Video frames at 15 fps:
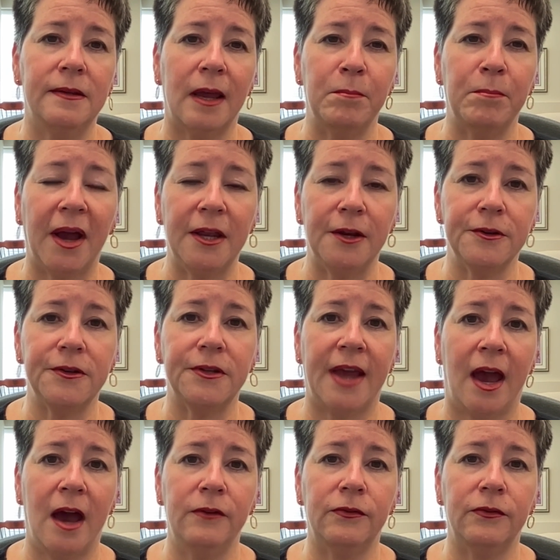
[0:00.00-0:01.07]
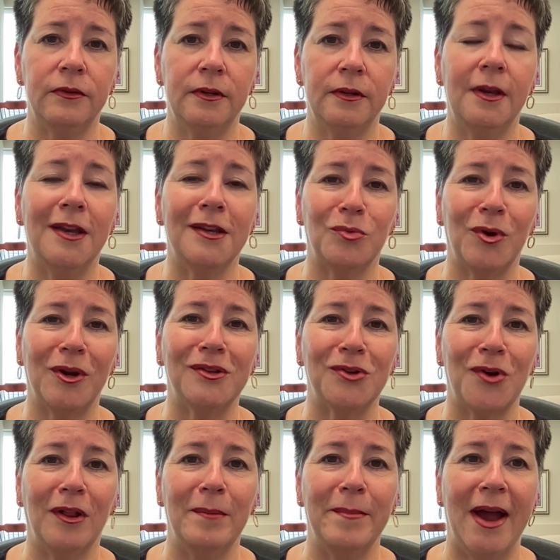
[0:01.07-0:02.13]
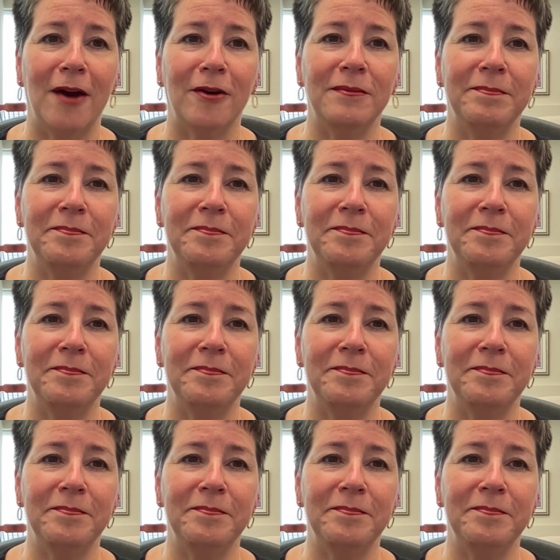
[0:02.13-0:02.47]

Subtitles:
and by your staff is what it's all about.